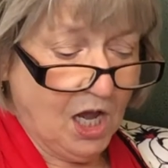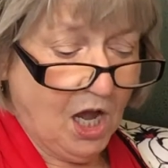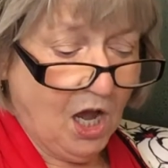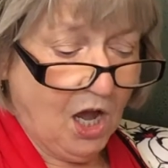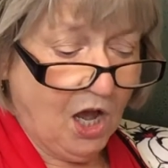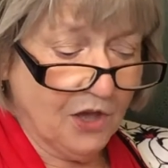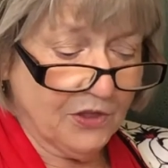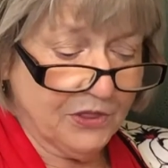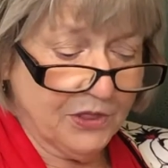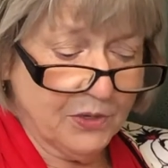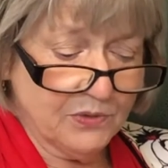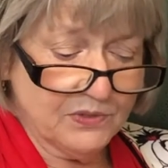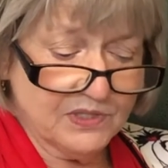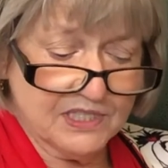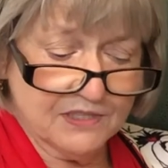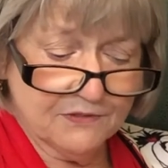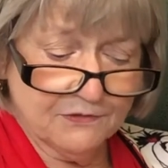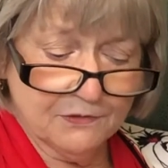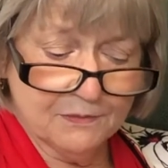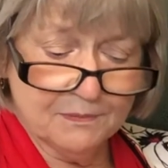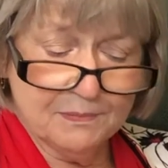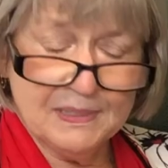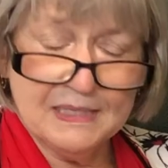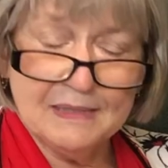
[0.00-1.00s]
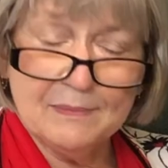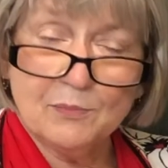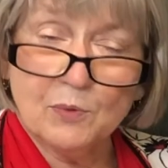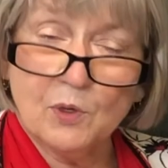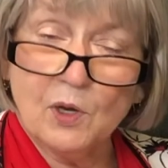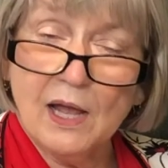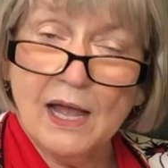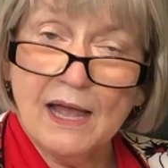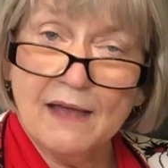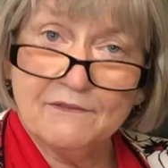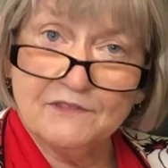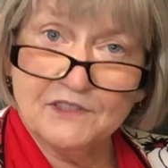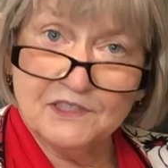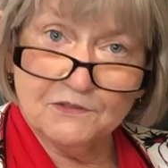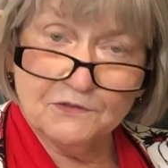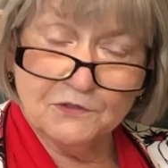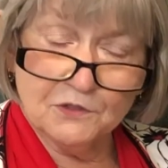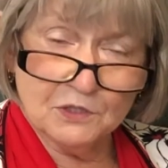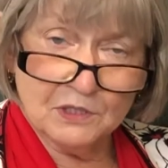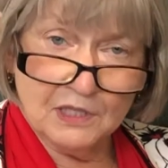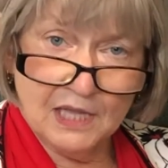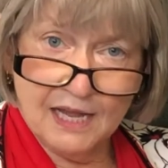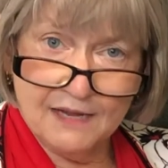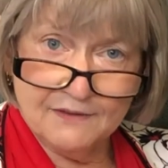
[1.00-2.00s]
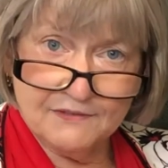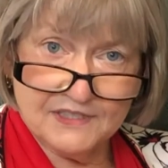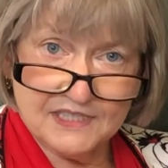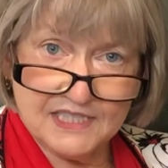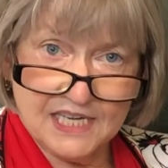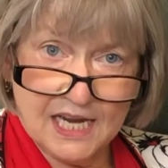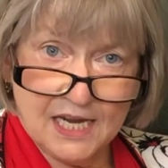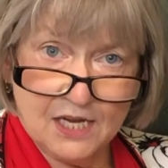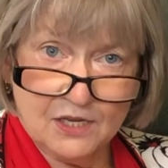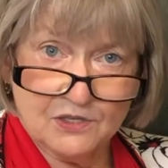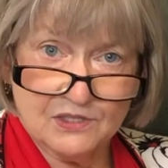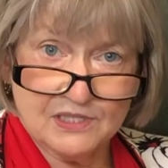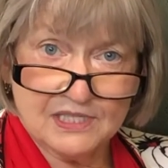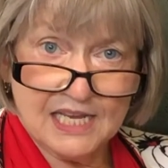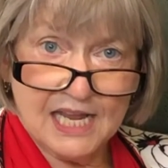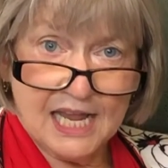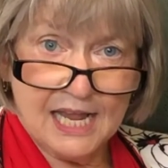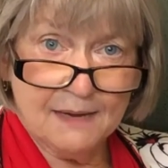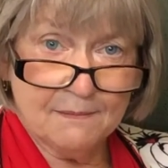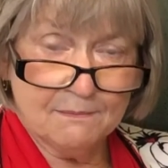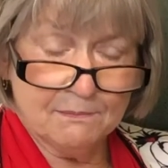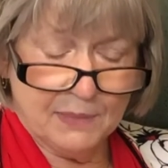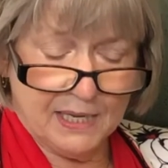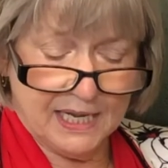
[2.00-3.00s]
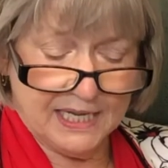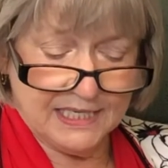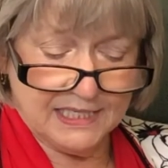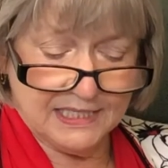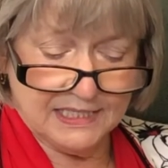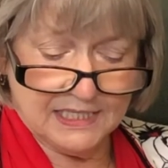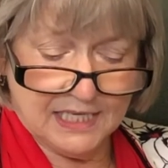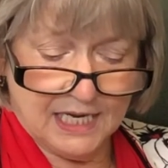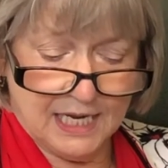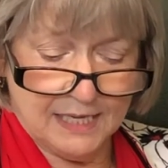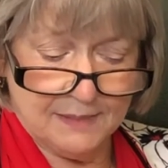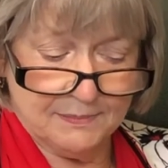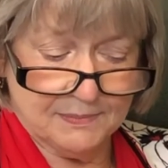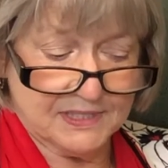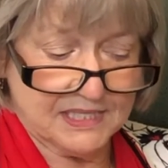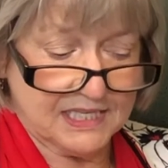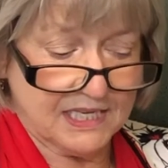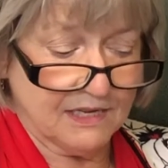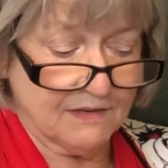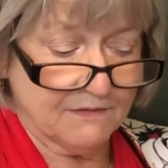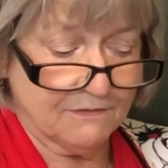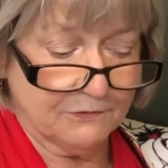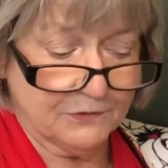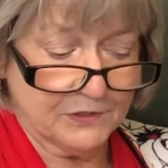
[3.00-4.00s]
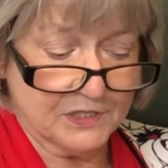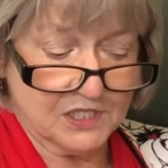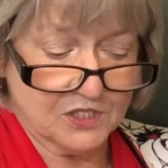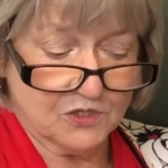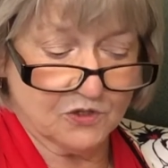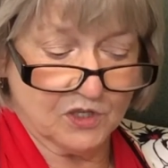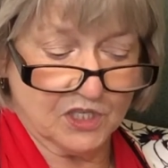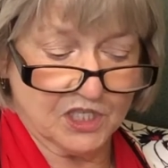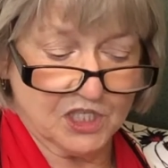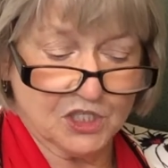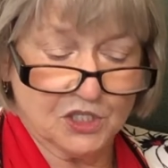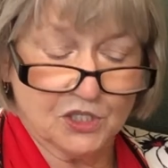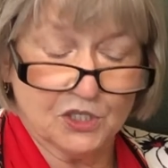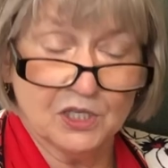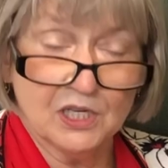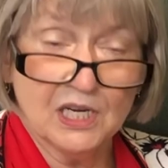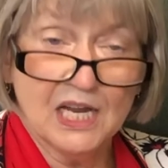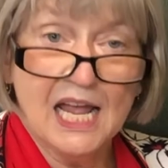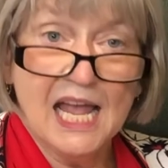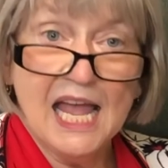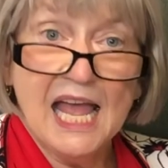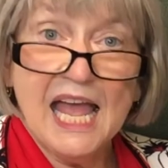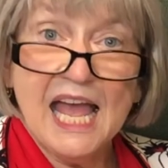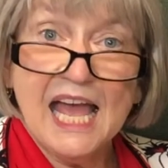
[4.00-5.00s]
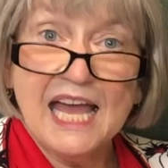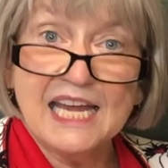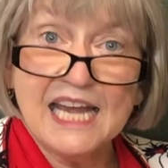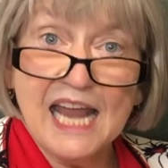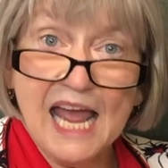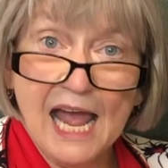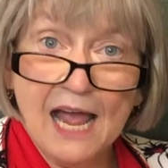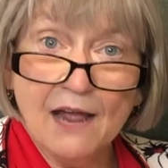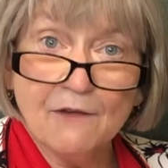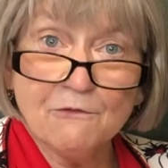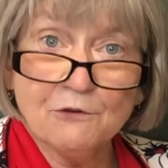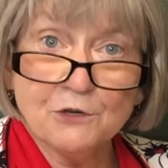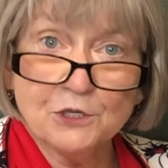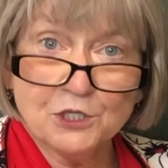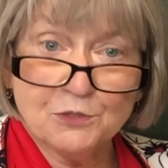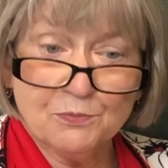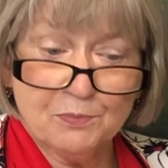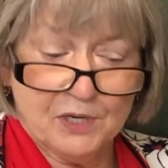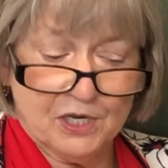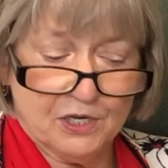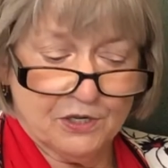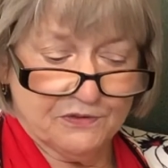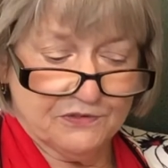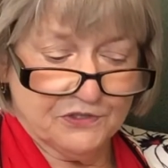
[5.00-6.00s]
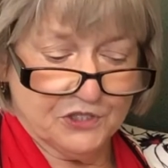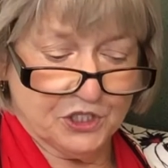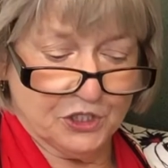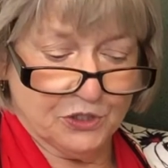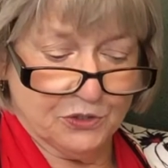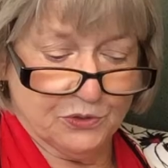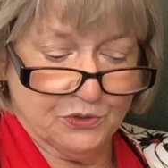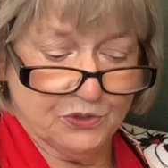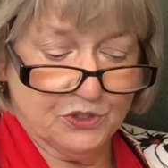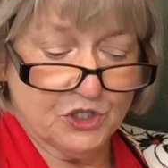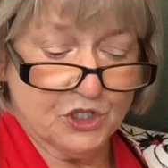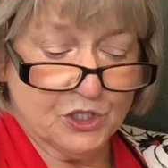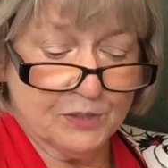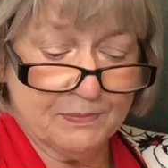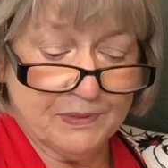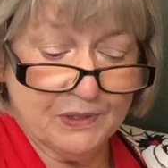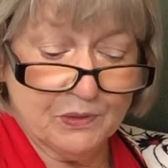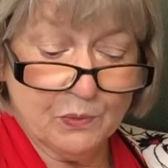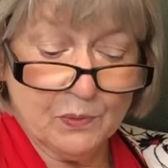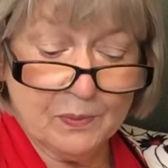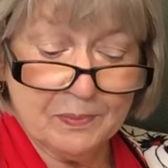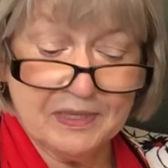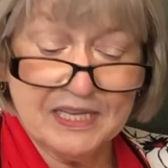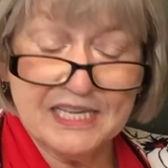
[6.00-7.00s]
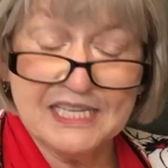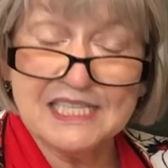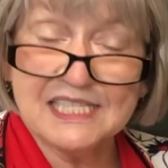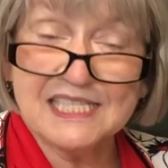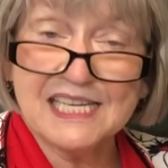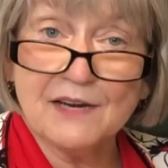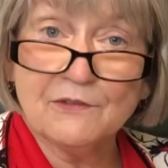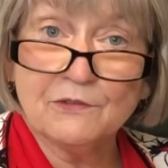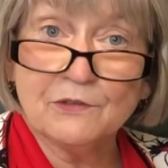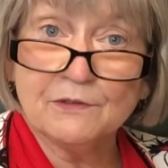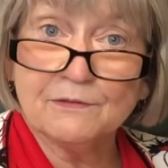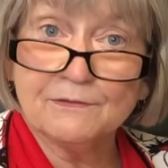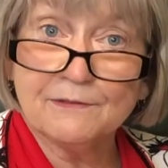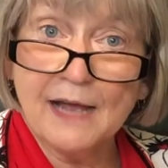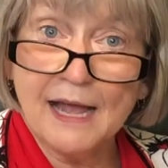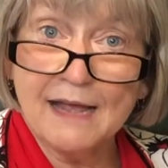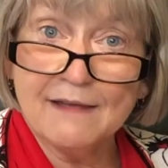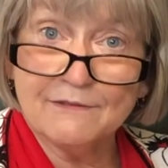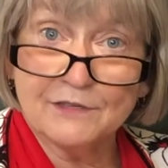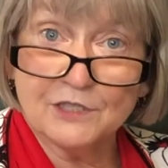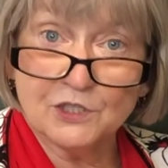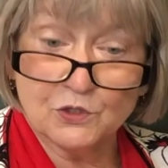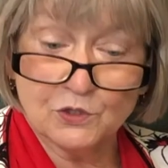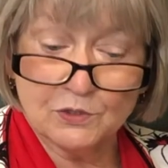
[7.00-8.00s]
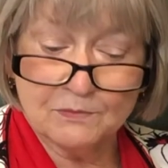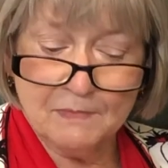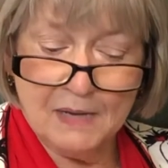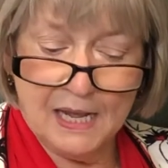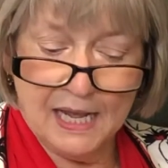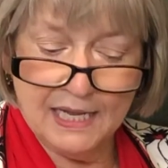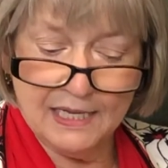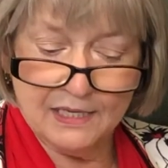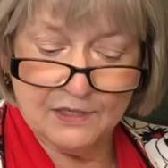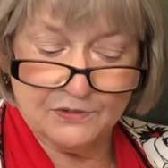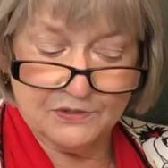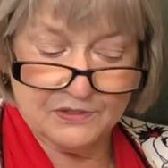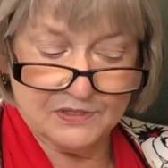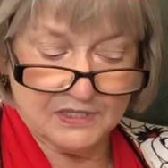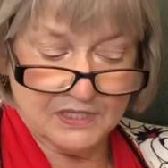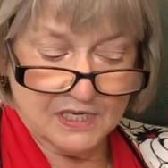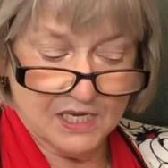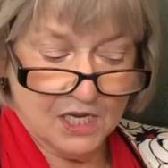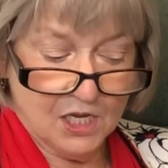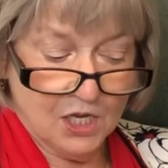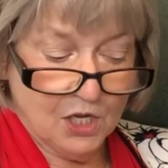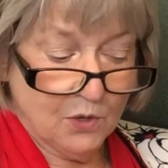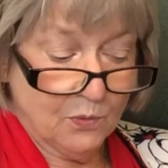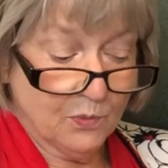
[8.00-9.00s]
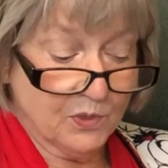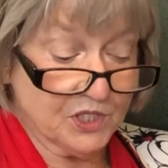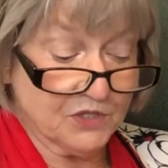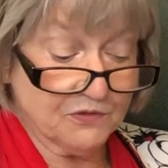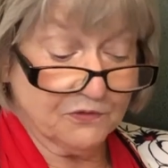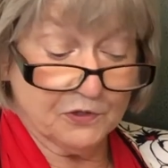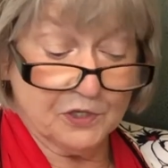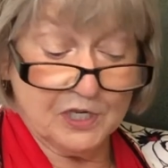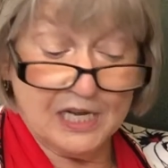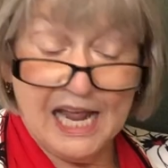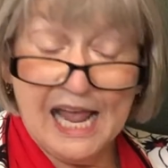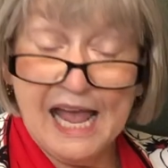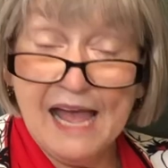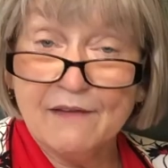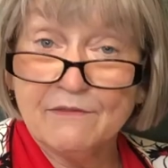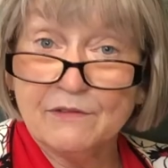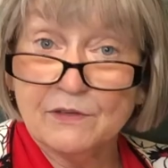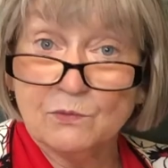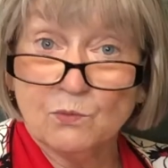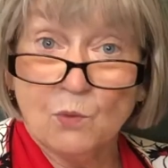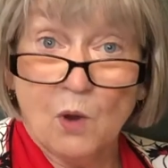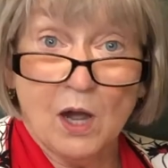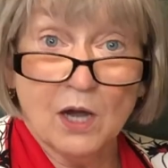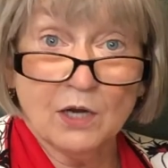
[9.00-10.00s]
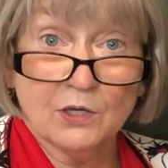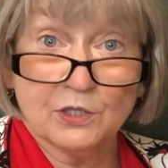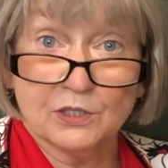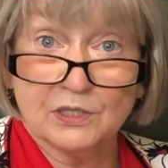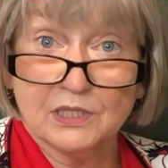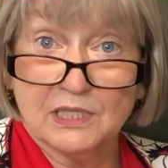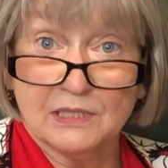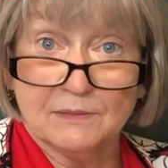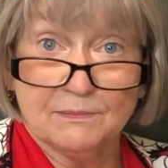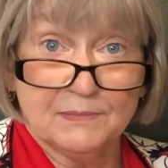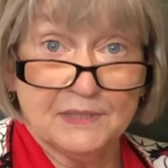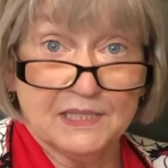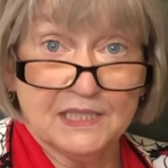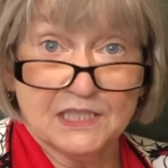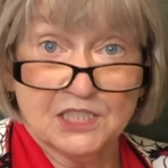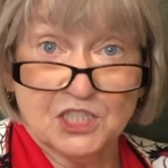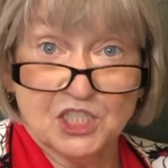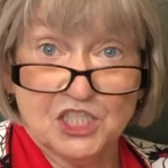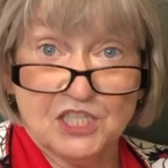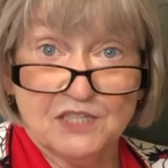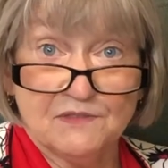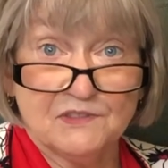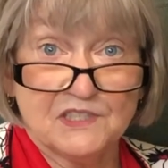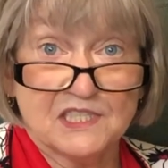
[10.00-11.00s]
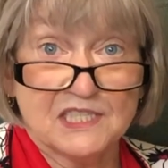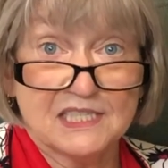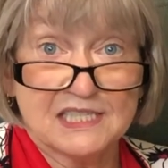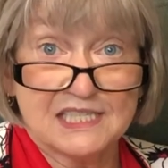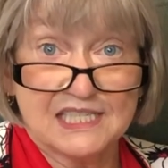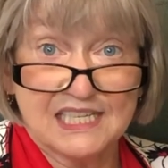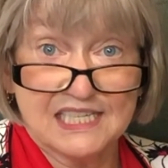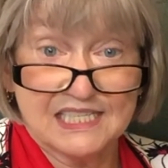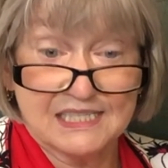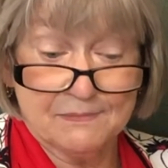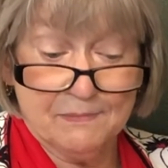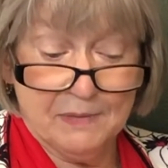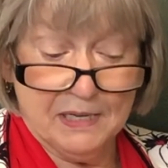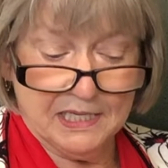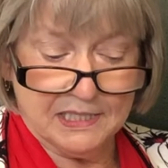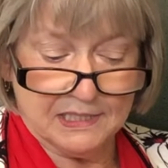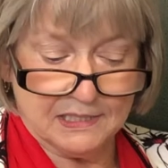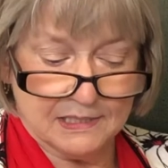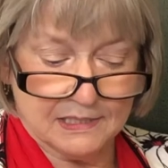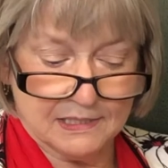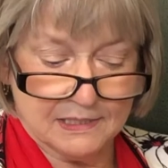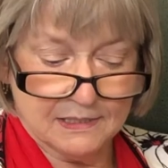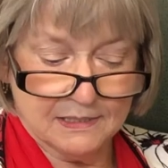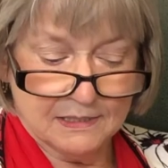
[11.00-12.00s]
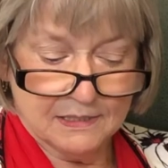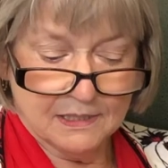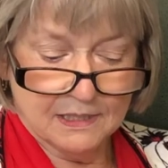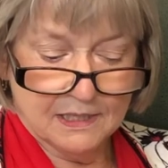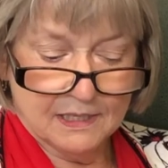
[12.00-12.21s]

Although different people have different lifestyles and body types and foot structure, an average pair of shoes should be replaced every 500 miles, which for an avid walker can be achieved in 6 months.